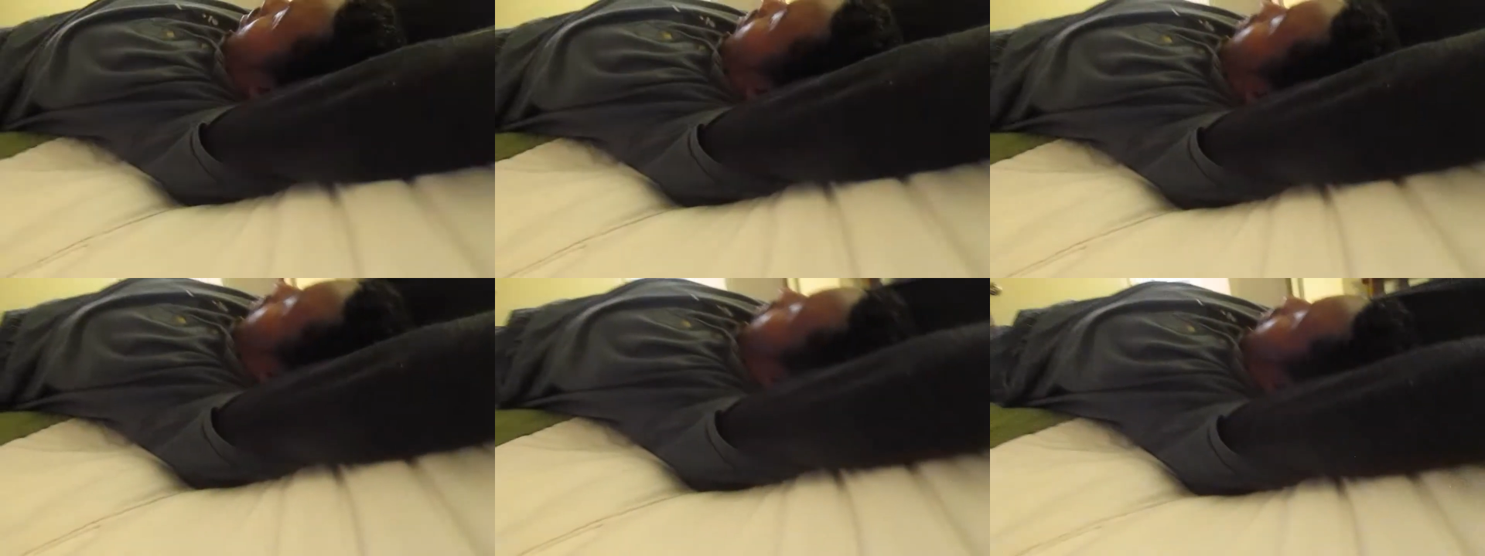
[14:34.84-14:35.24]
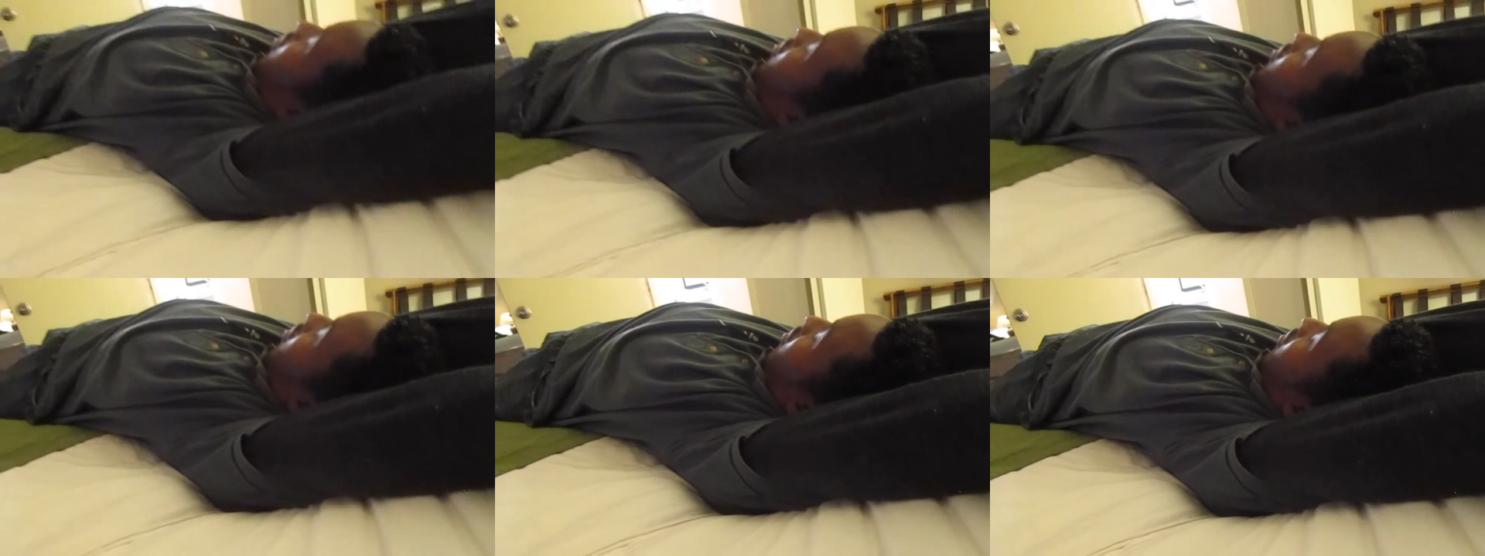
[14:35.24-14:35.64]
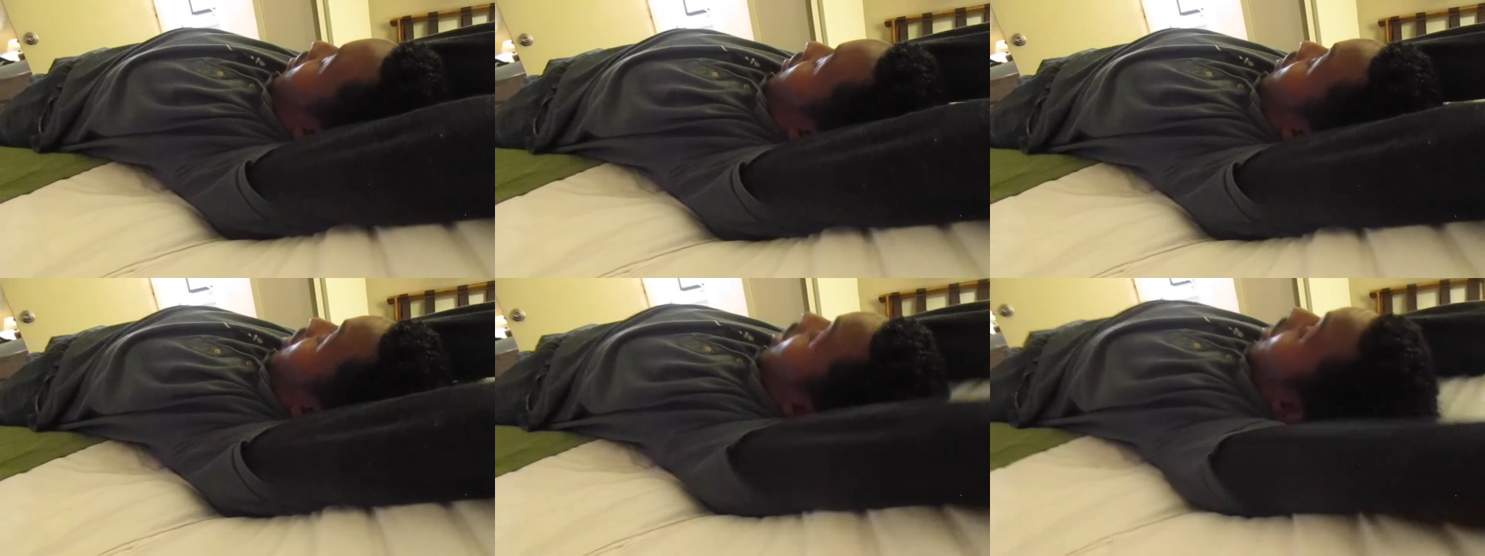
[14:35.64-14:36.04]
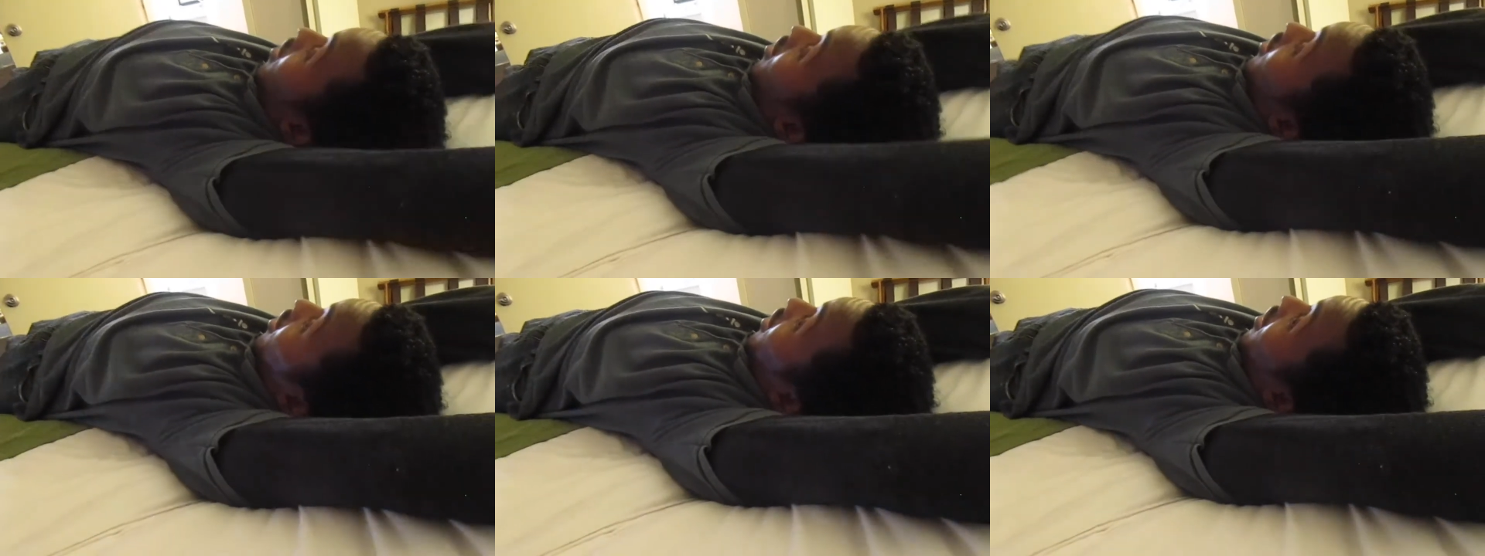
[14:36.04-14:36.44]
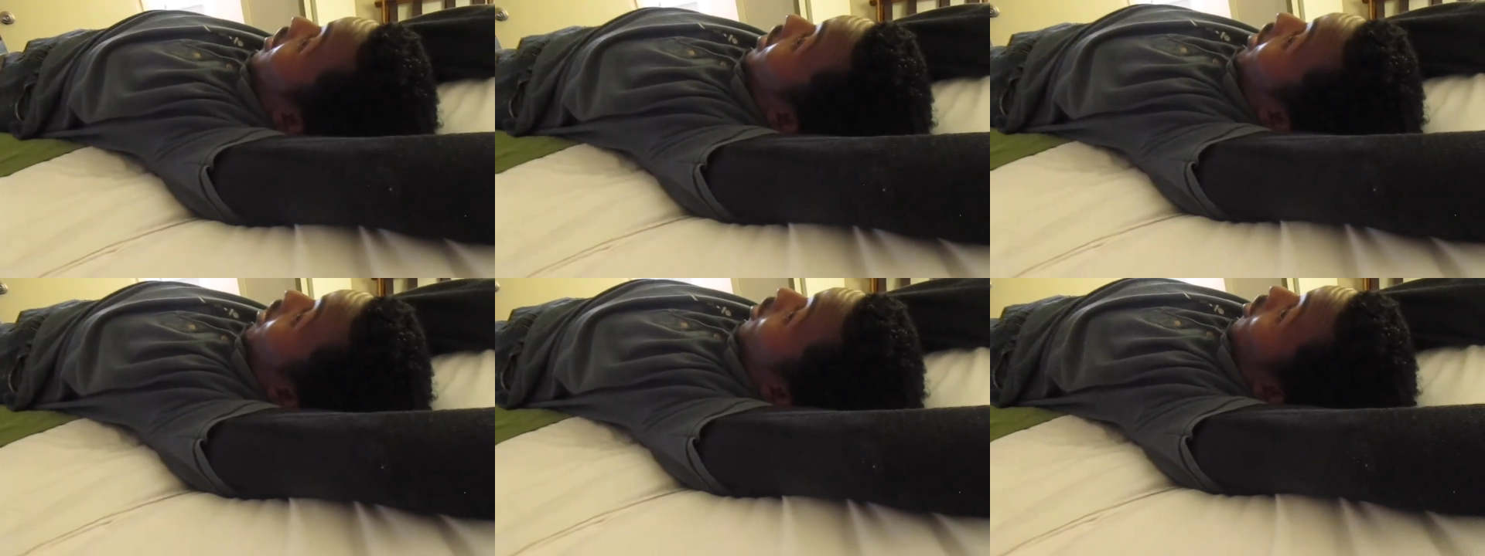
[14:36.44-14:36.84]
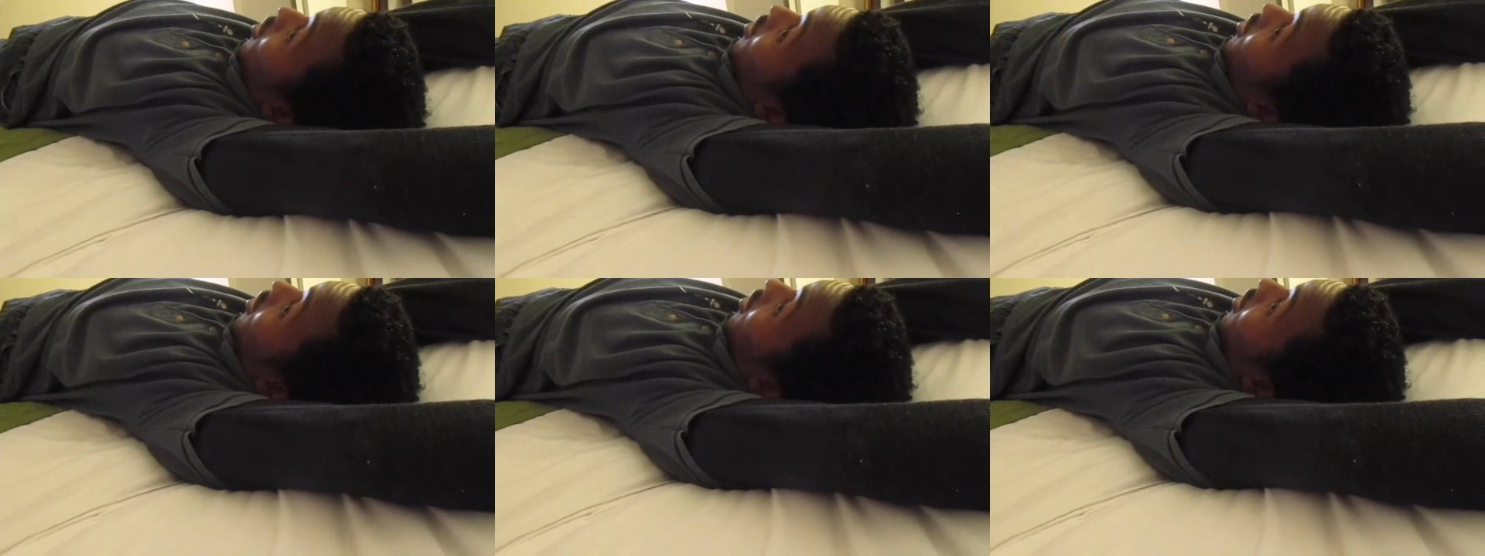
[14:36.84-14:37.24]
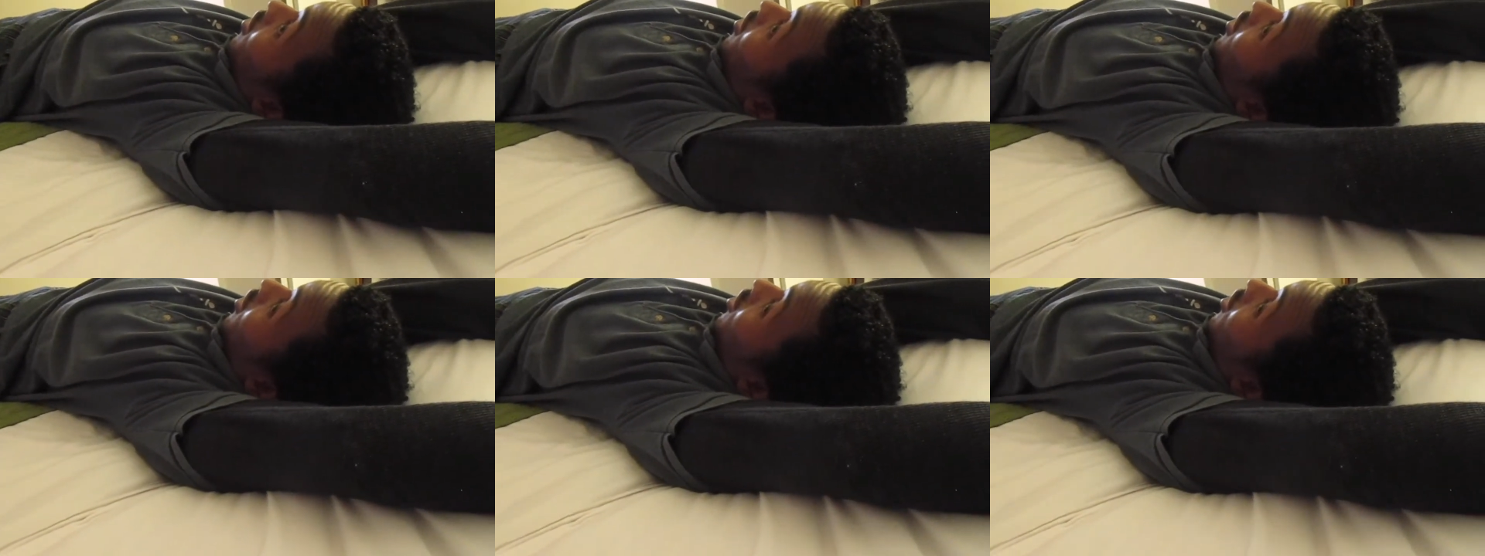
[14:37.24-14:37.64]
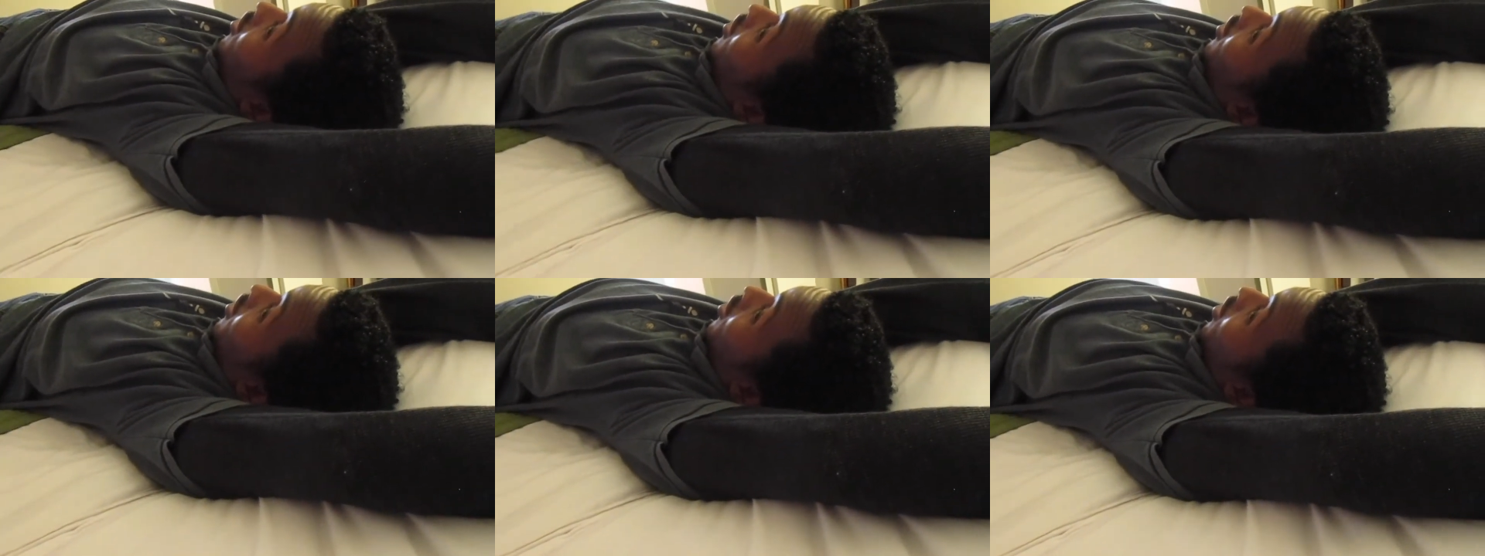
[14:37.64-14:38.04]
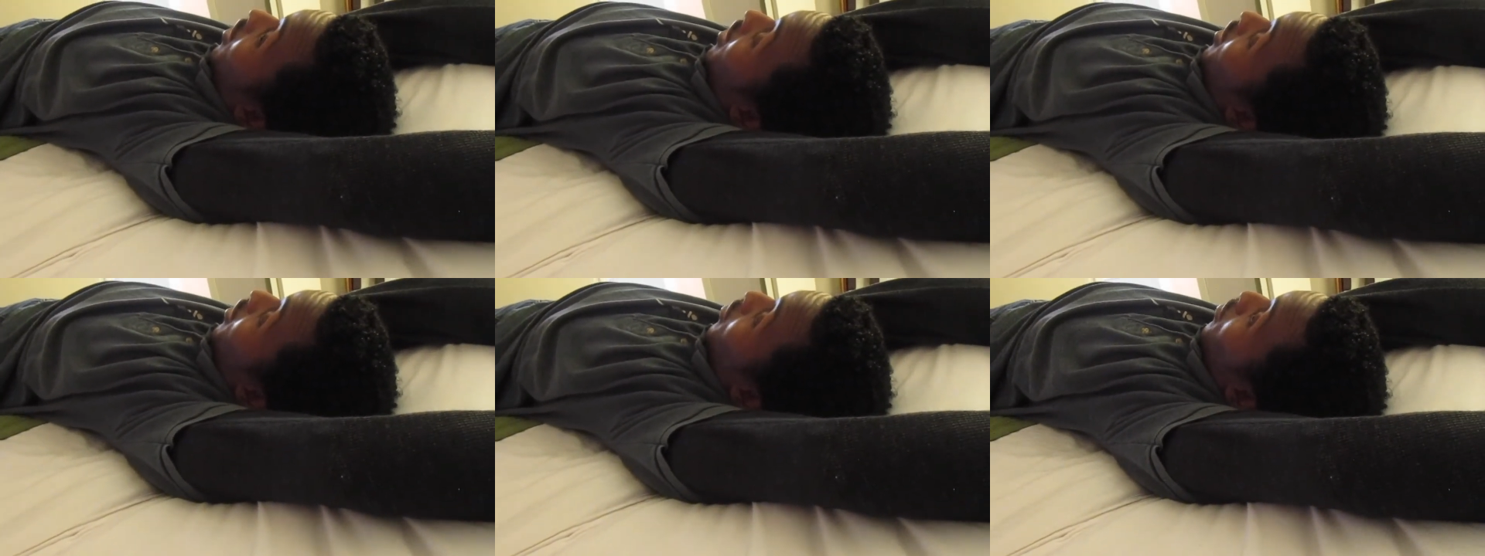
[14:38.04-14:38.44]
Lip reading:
Nobody's mouth can be seen.